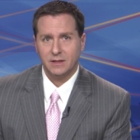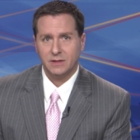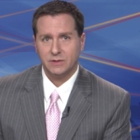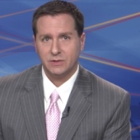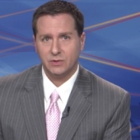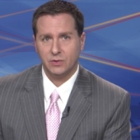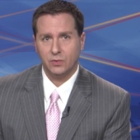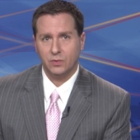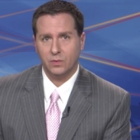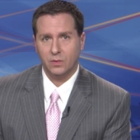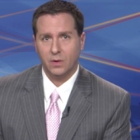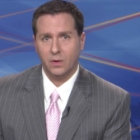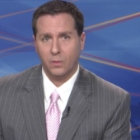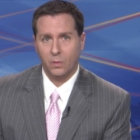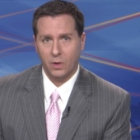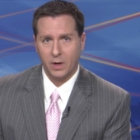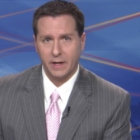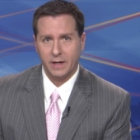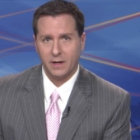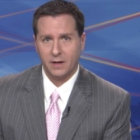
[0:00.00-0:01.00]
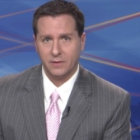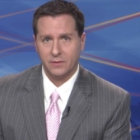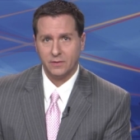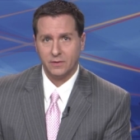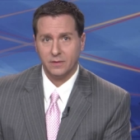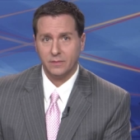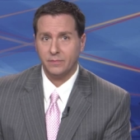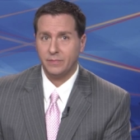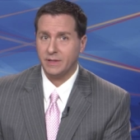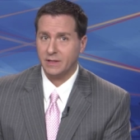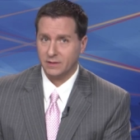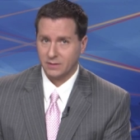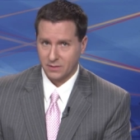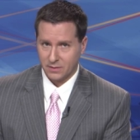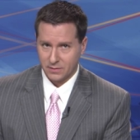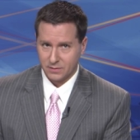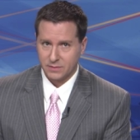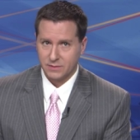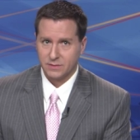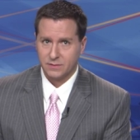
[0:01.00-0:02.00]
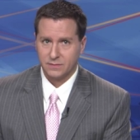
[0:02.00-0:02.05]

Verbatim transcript: to 1-800 Be Alert.